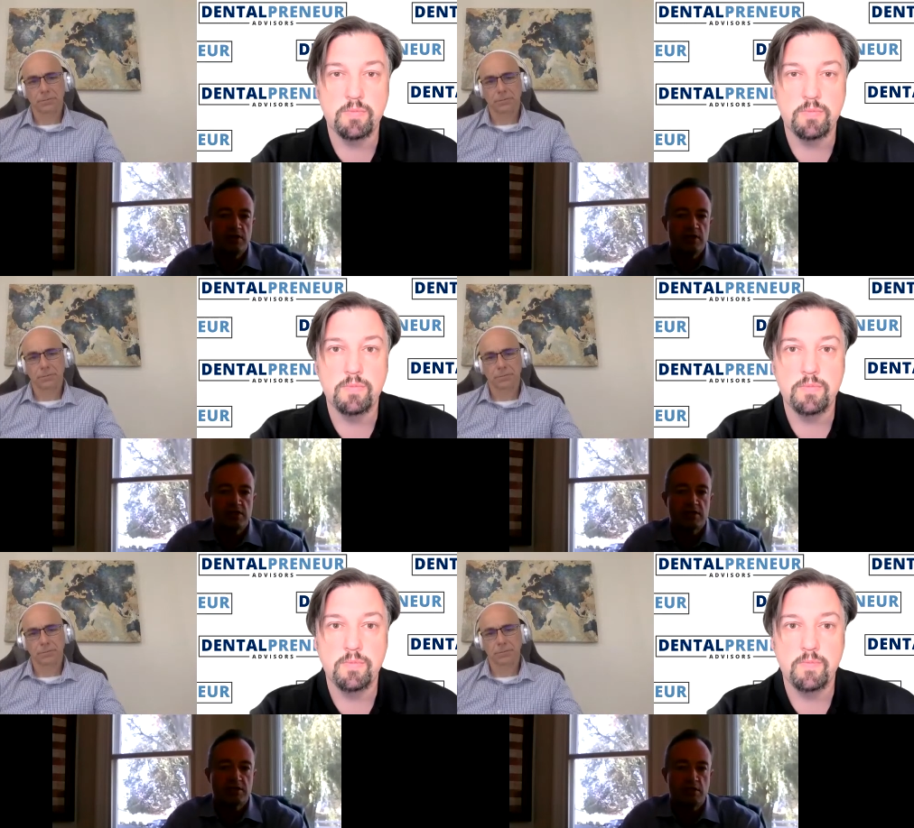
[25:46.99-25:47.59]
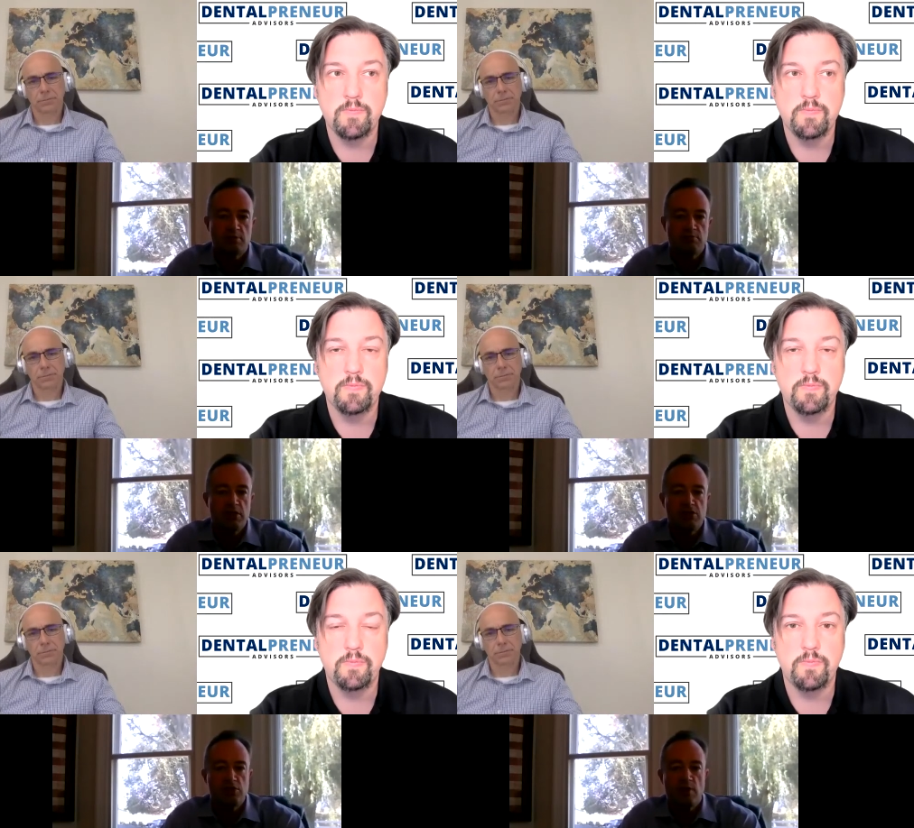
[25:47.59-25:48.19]
Speaker 1: that's that
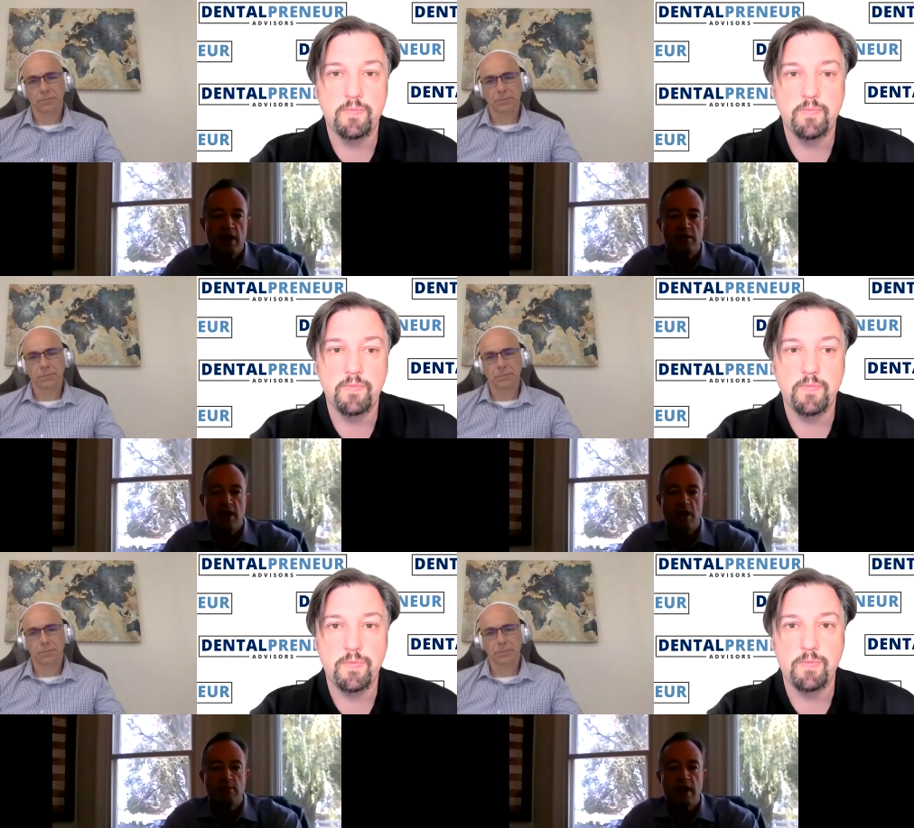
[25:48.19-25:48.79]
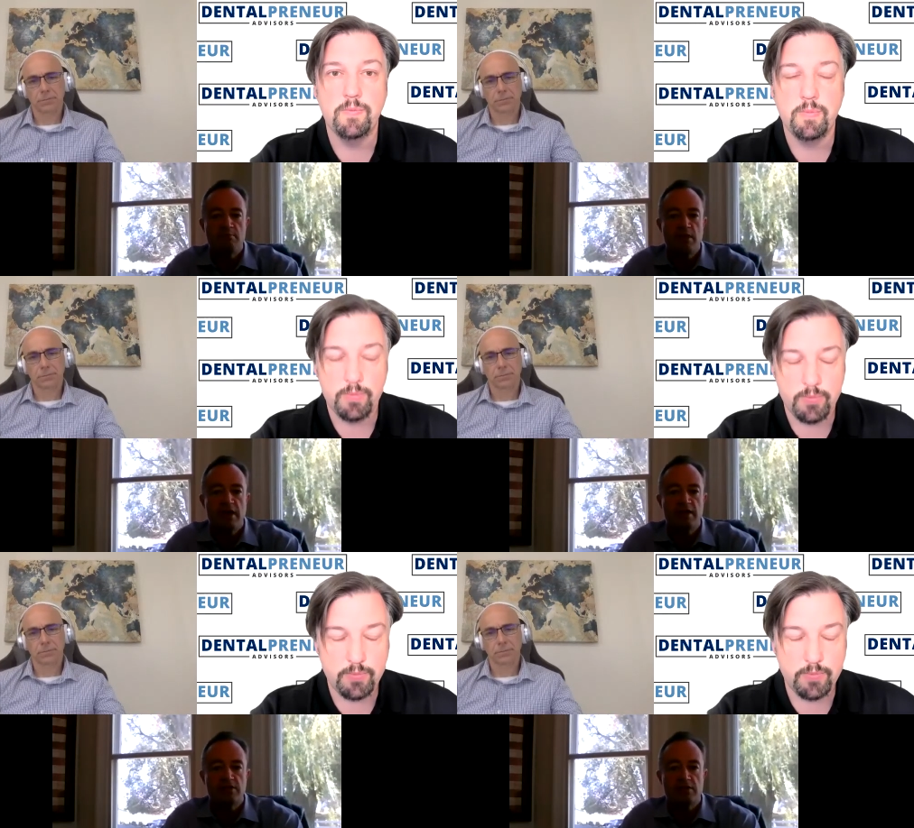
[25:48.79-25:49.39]
beats you out, not by
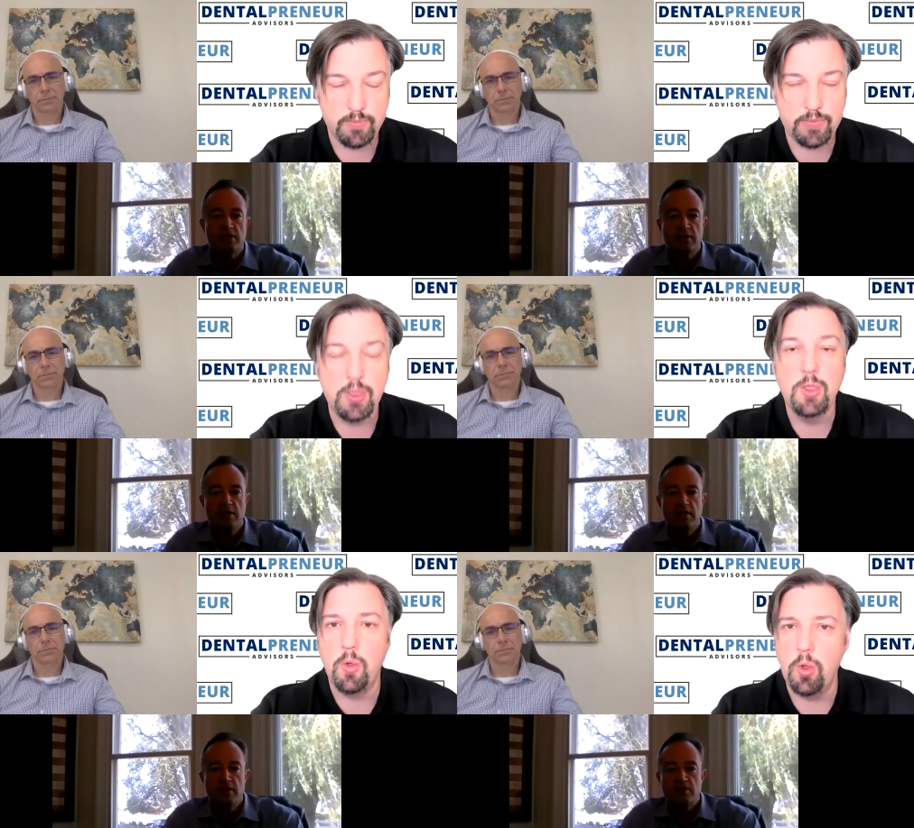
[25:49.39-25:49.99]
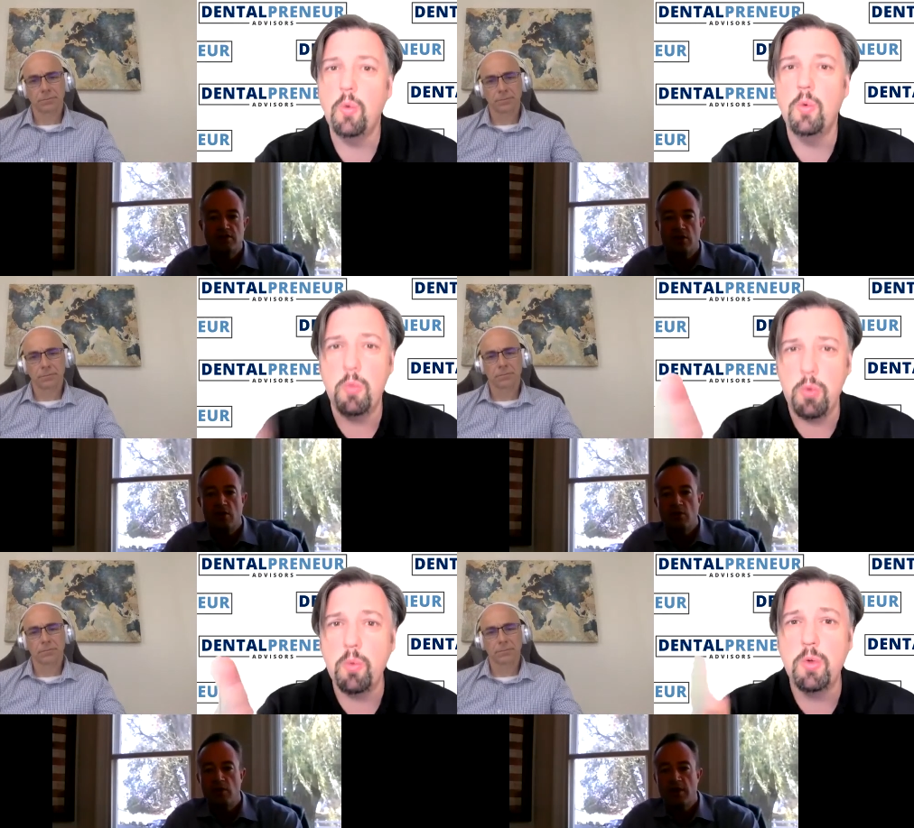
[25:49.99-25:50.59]
much.
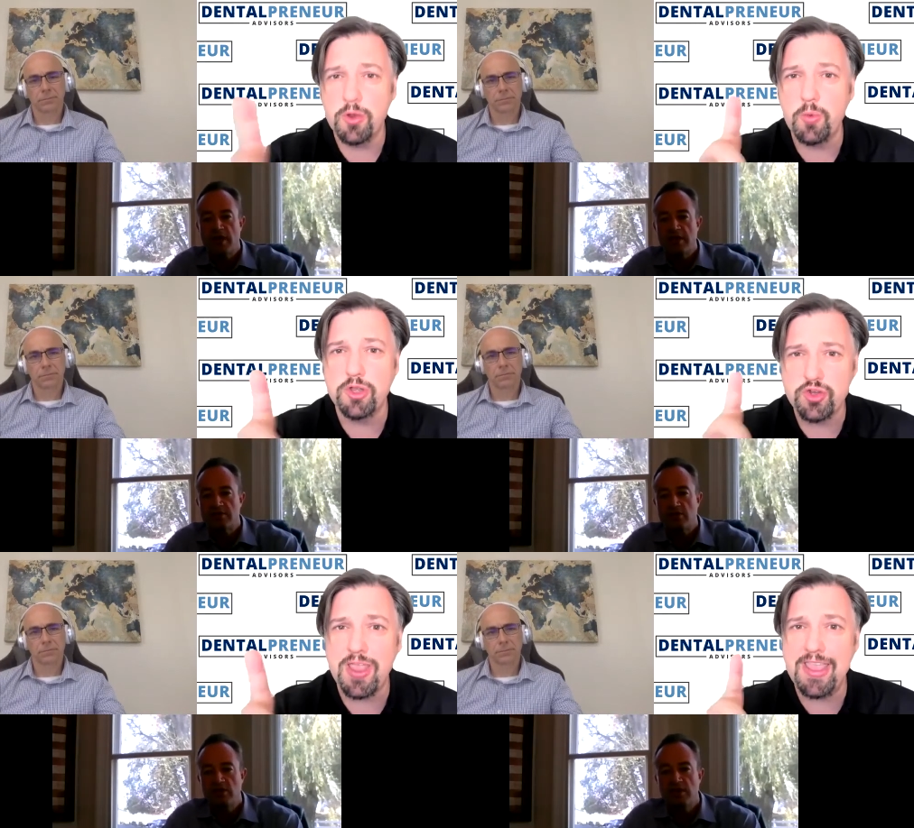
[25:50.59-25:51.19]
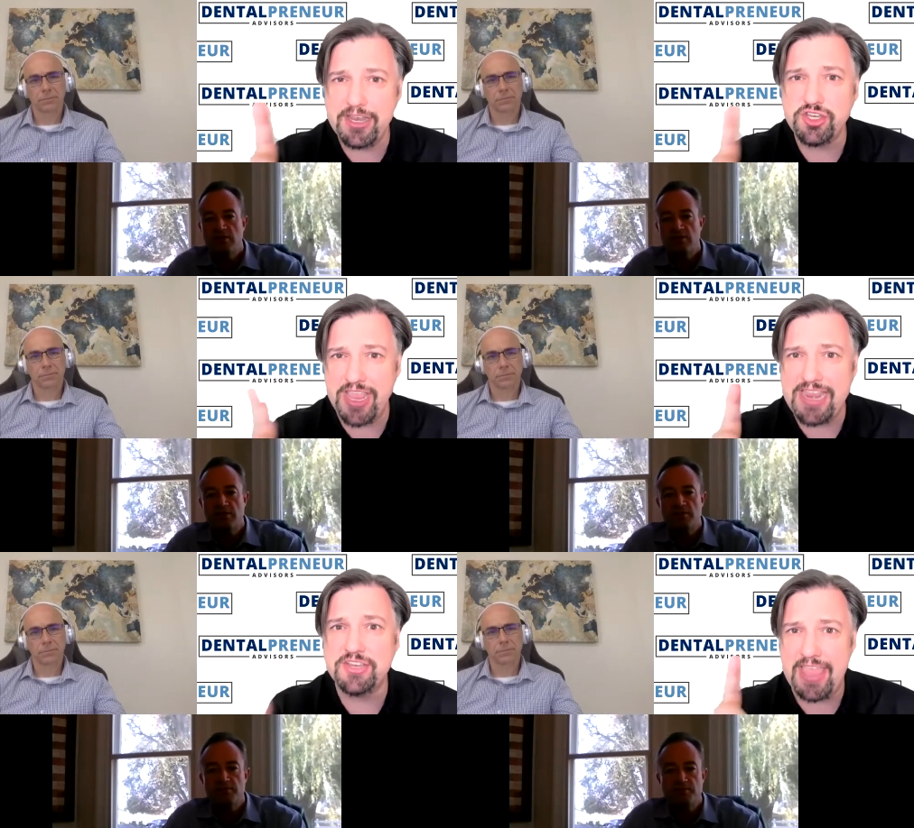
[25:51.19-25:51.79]
So, and
Speaker 2: we're, that's we're trying to
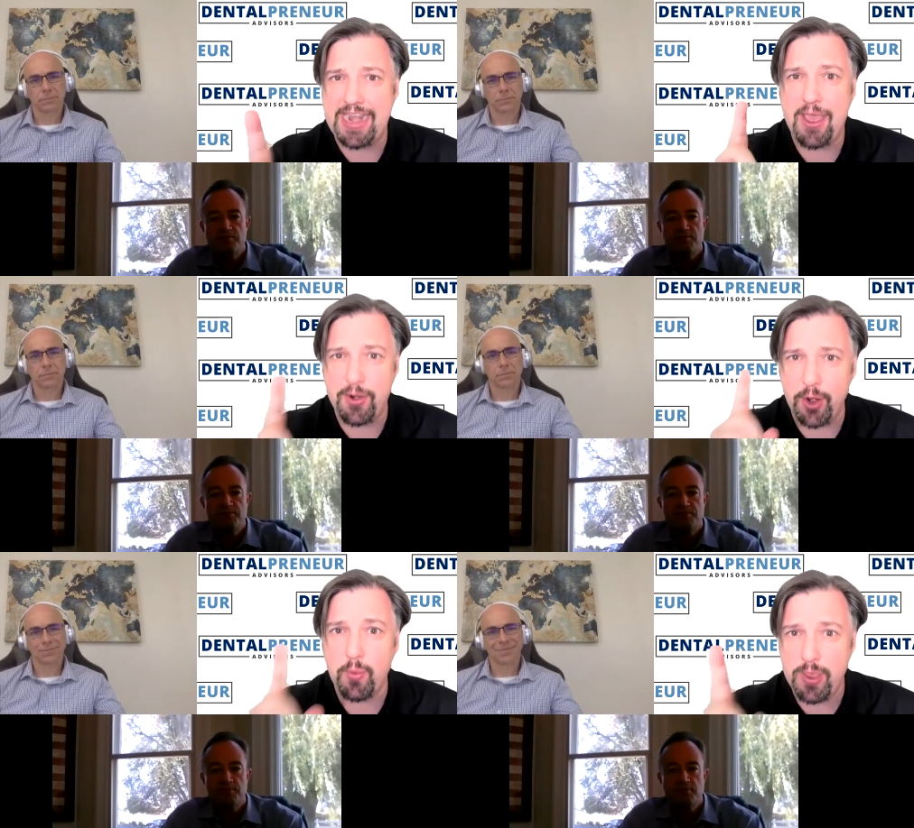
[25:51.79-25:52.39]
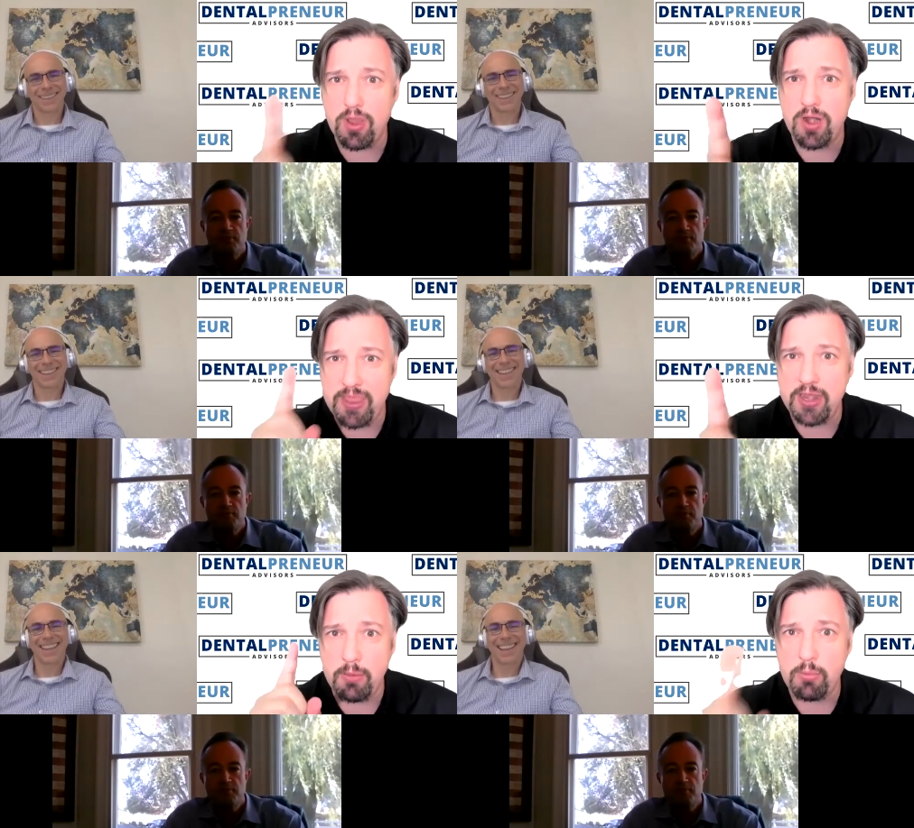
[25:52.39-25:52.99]
change that out here. We want to
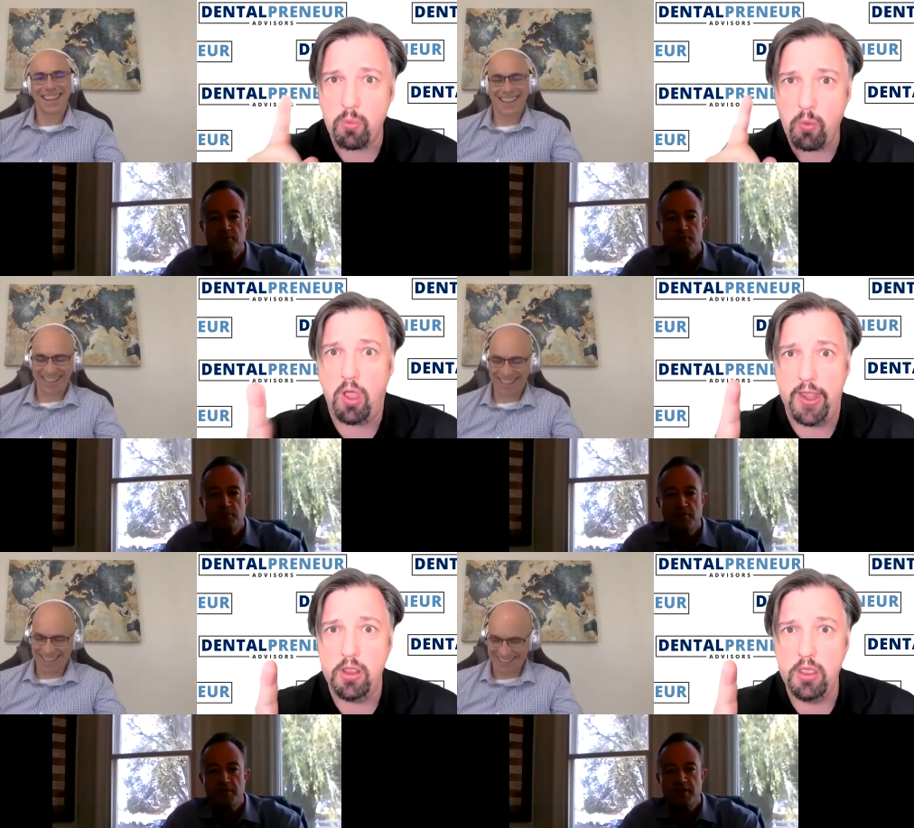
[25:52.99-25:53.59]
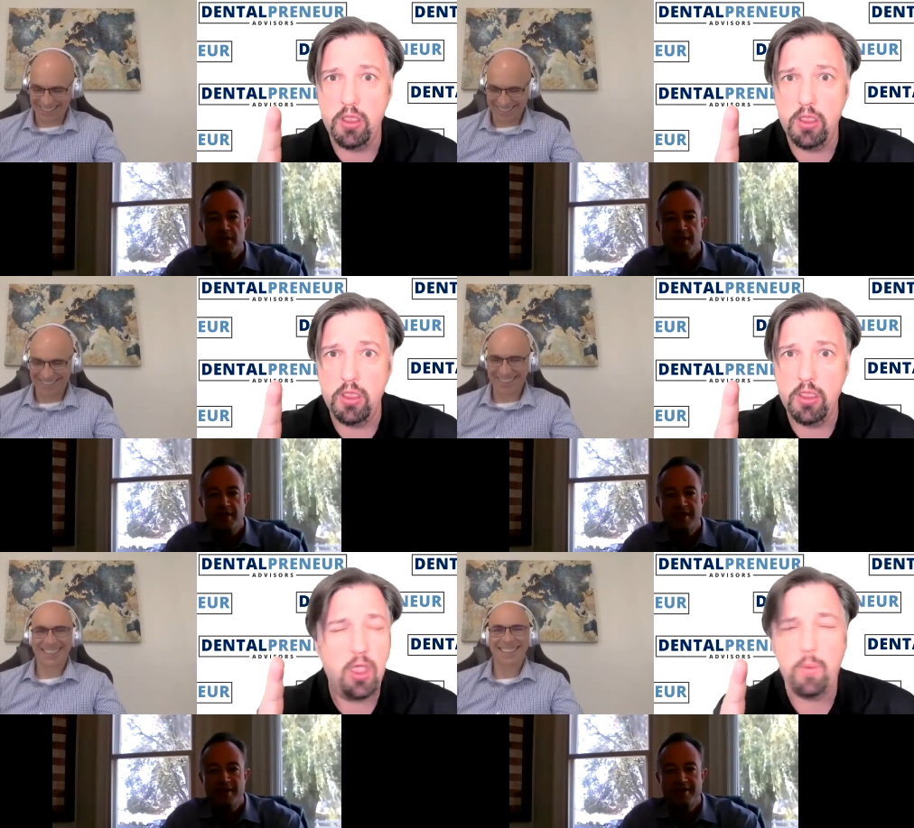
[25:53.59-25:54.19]
be number one.
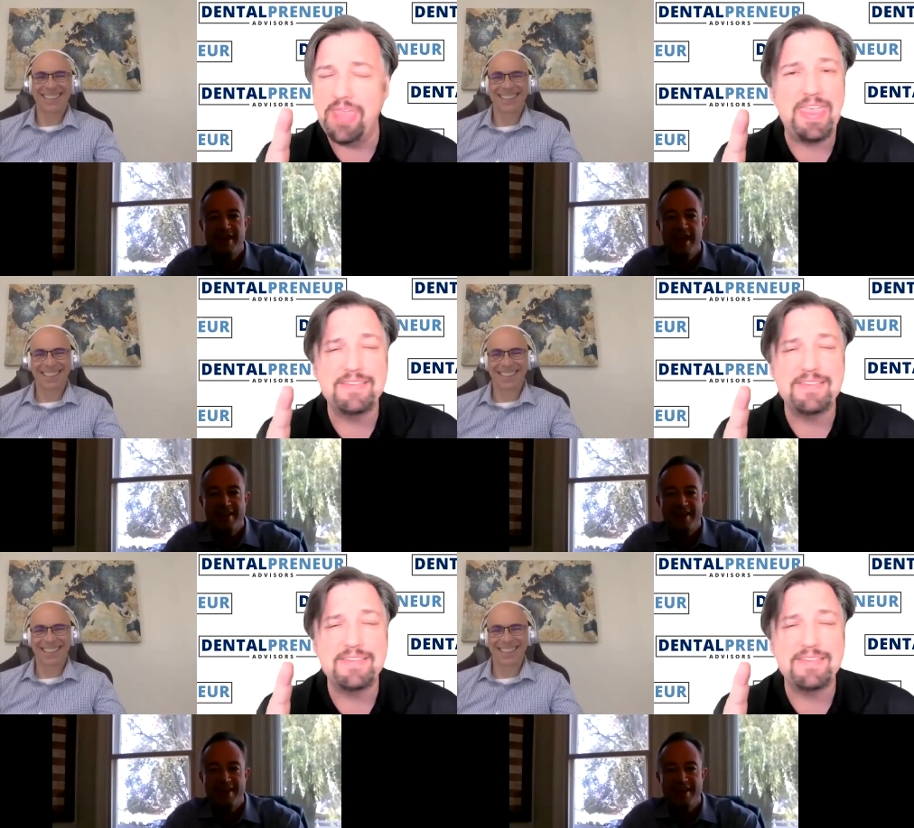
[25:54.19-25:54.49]
Speaker 1: Oh
Speaker 2: wait, yeah,